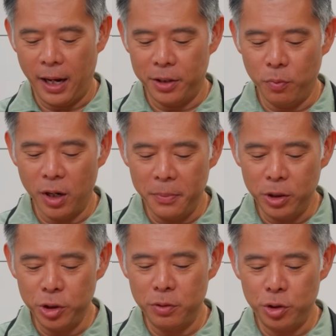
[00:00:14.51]
And you want to make
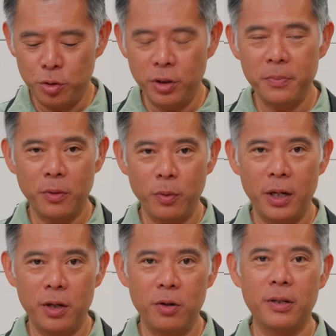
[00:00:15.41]
sure it's trimmed and ready
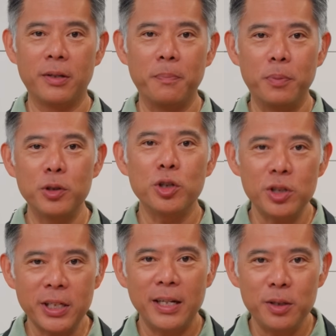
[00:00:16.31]
to go. Now the
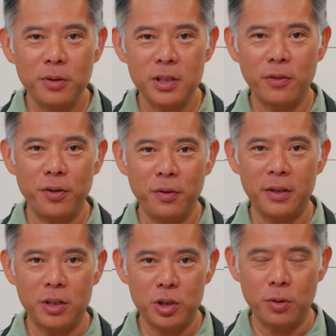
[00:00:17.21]
butchers can do this for you at
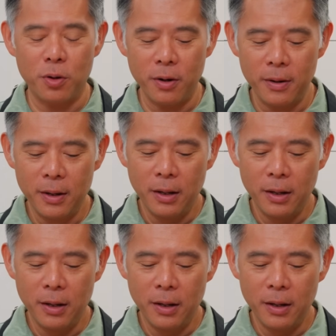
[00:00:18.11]
the store.